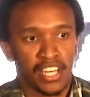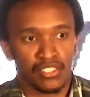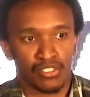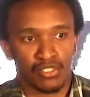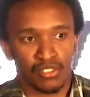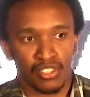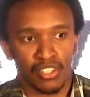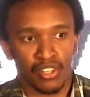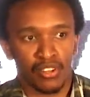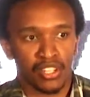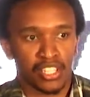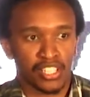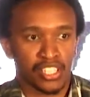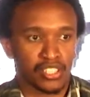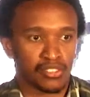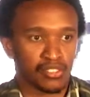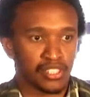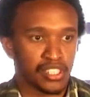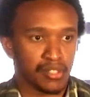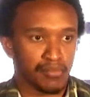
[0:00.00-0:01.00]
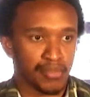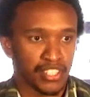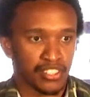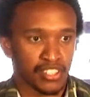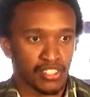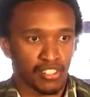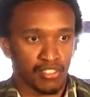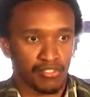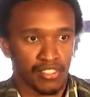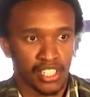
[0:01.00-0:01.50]
is only looking at
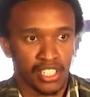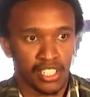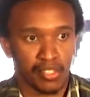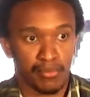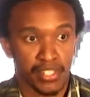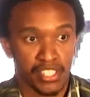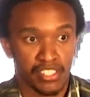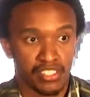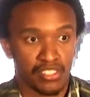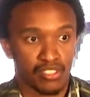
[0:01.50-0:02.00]
20% of an image,